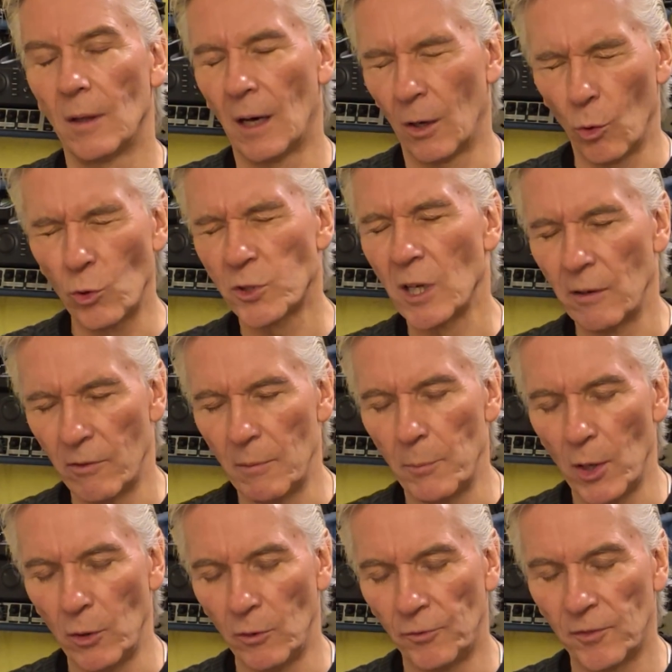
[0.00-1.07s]
I also
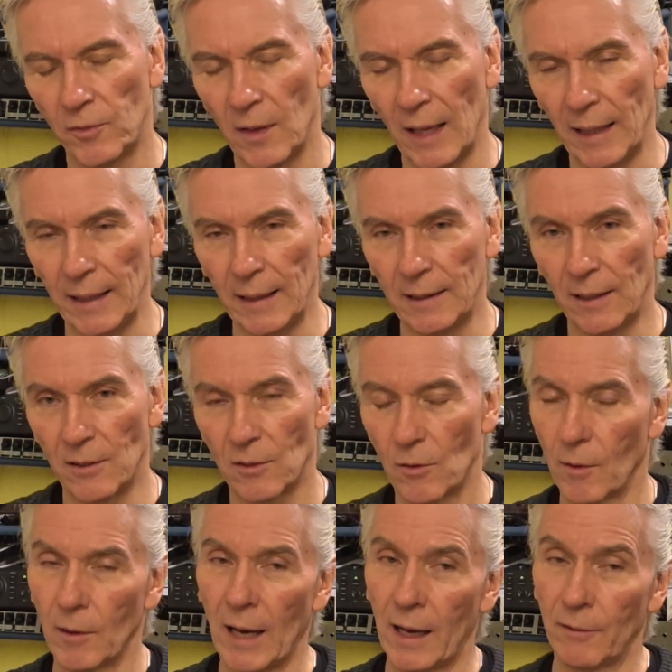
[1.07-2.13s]
removed the
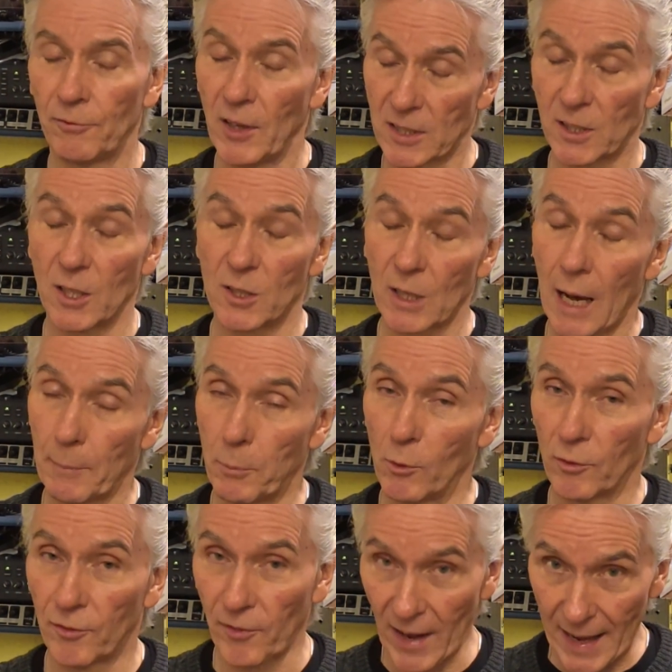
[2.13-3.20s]
viscous
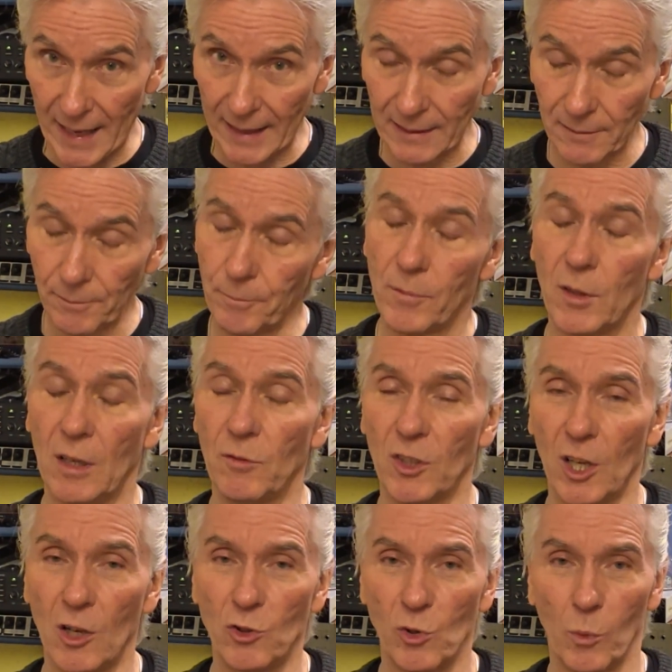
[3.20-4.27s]
coupled fan in
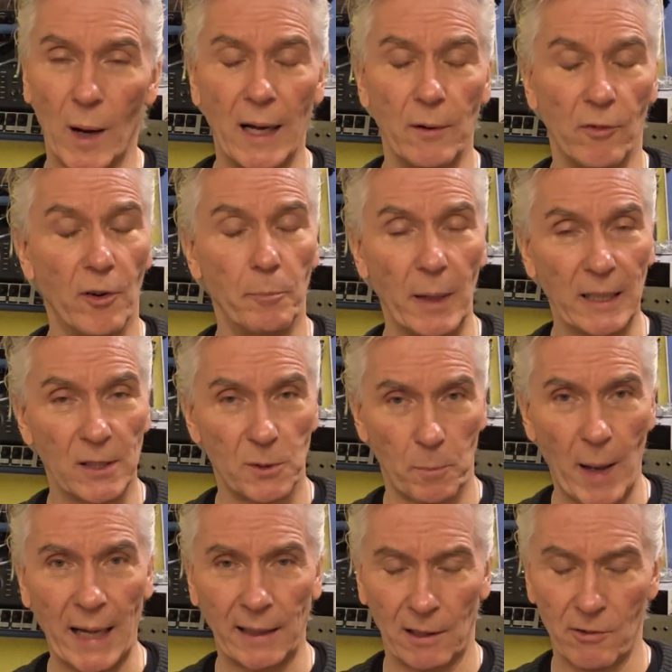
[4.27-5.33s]
the usual way with a big
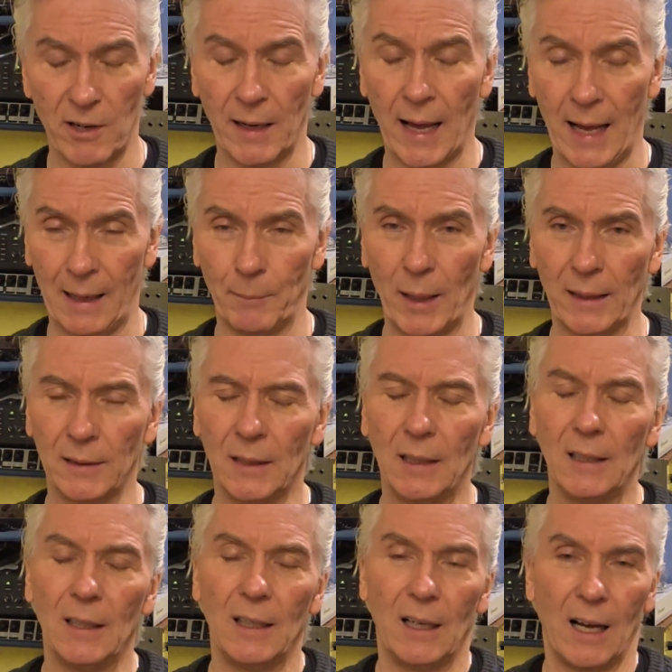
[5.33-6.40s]
spanner and a hammer,
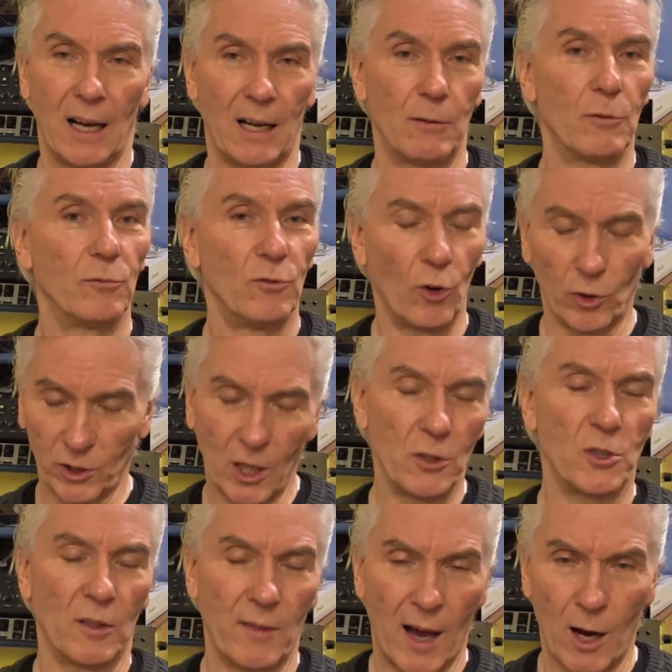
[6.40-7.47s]
not
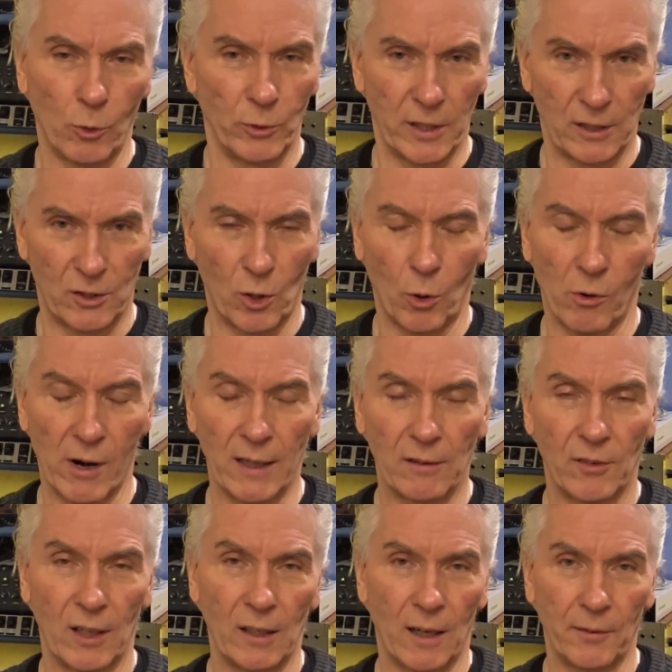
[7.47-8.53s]
using the holding tool or
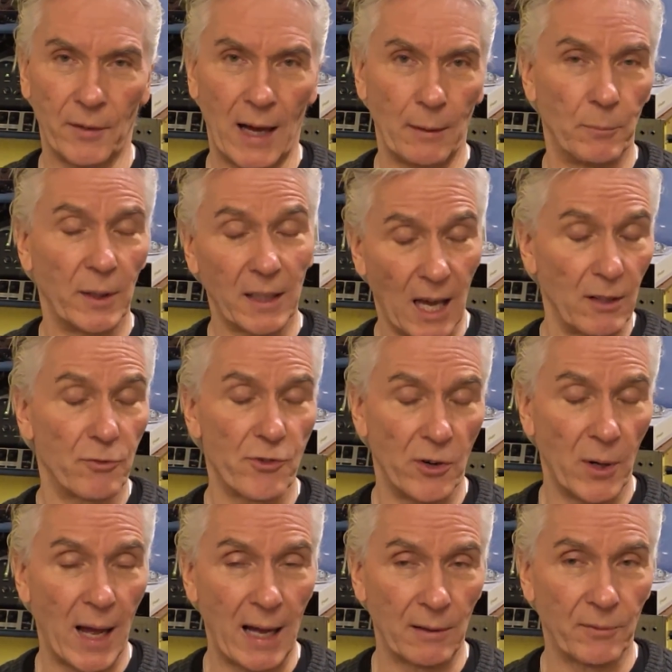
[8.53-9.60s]
anything like that, and we'll go
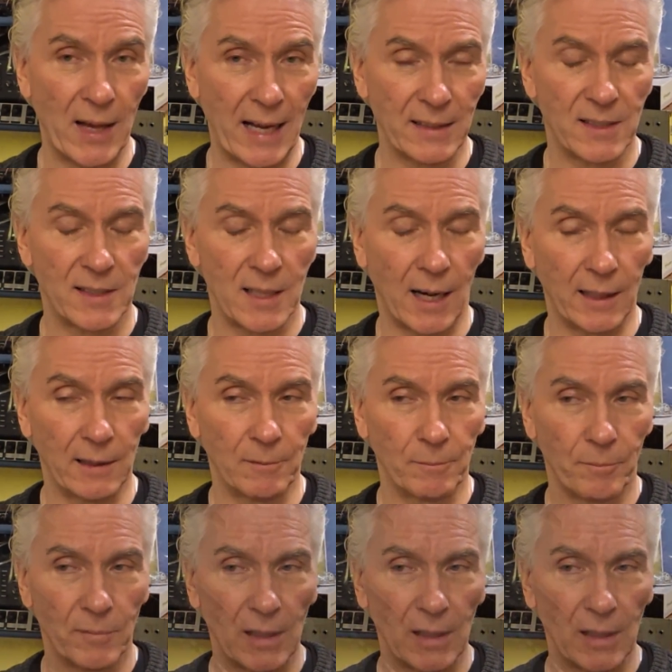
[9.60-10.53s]
through how that's done.